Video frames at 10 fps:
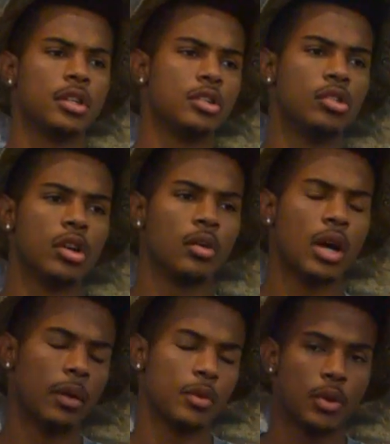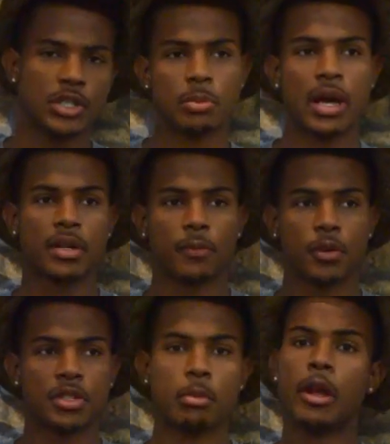and I would always go back and
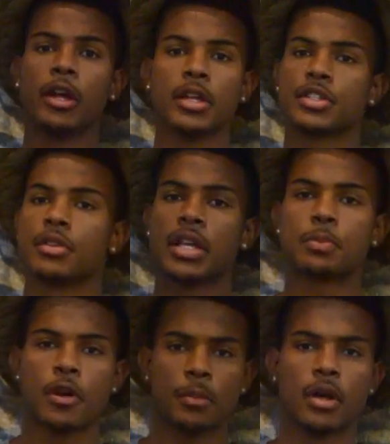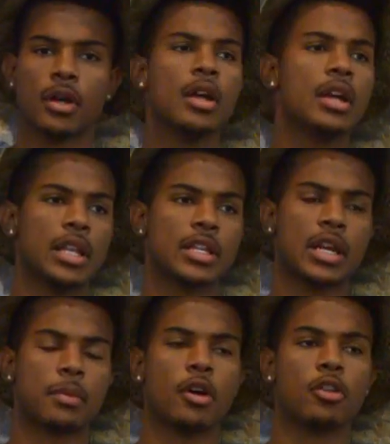forth to Marion, so that's kind
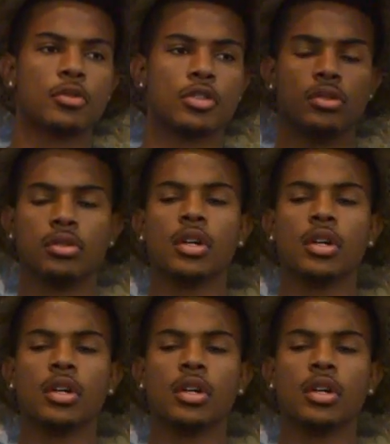of my home too.